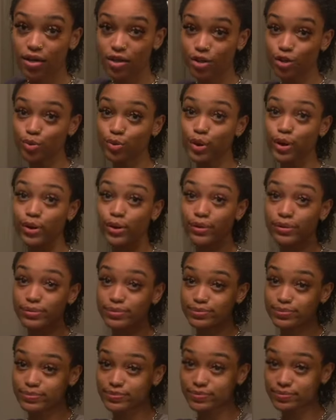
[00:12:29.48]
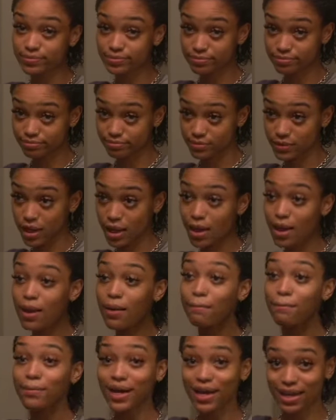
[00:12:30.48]
you know,
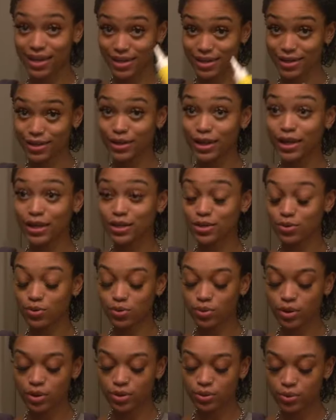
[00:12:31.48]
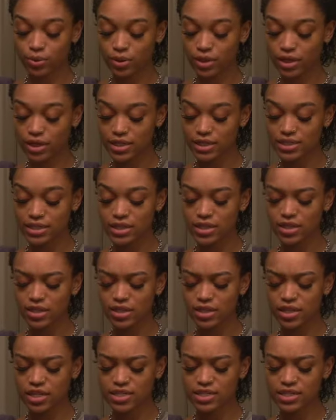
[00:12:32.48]
my handy dandy oil, it's either
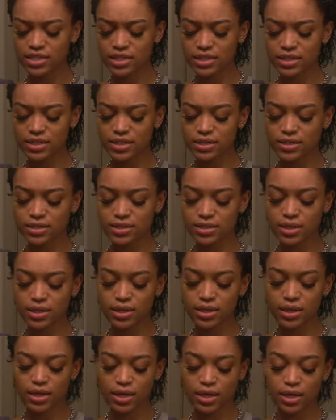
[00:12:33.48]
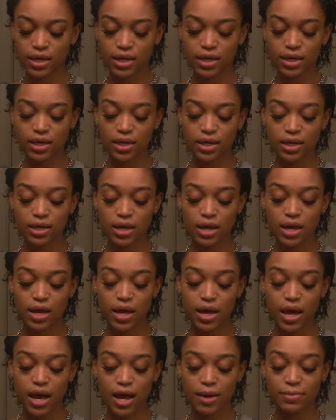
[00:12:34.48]
this is,
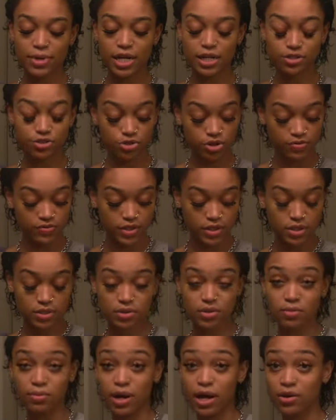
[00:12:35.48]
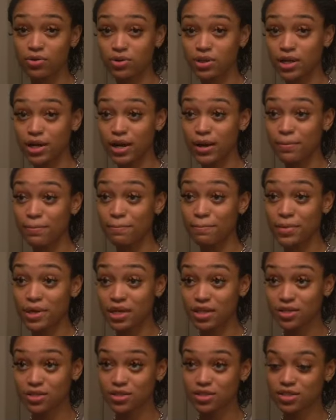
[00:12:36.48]
I'm not sure if this is the bottle that I
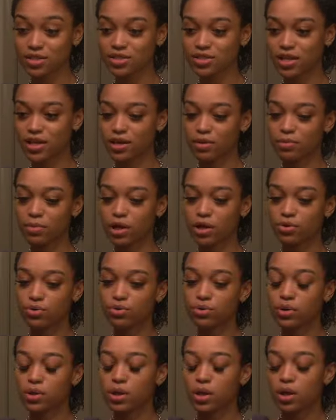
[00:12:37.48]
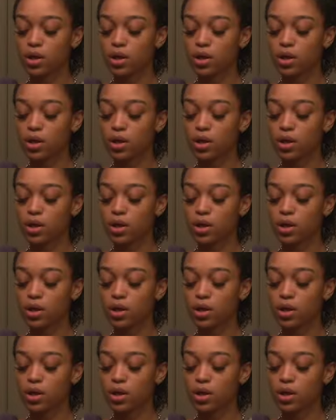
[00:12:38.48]
mixed, the second bottle.